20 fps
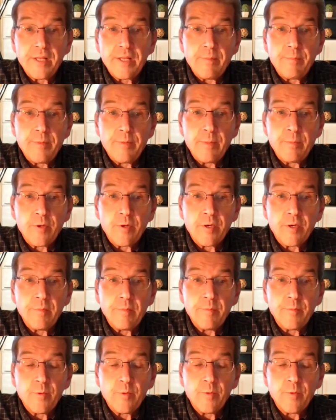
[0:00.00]
that people
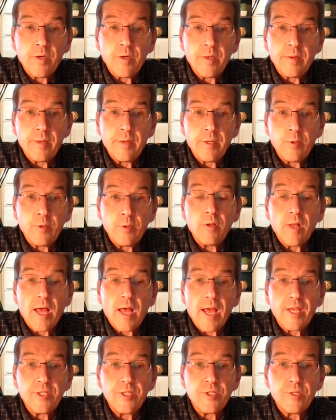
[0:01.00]
could
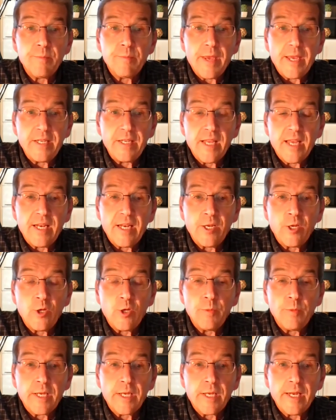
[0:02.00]
utilize to maintain
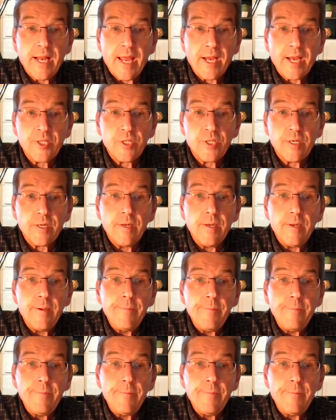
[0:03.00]
human connection.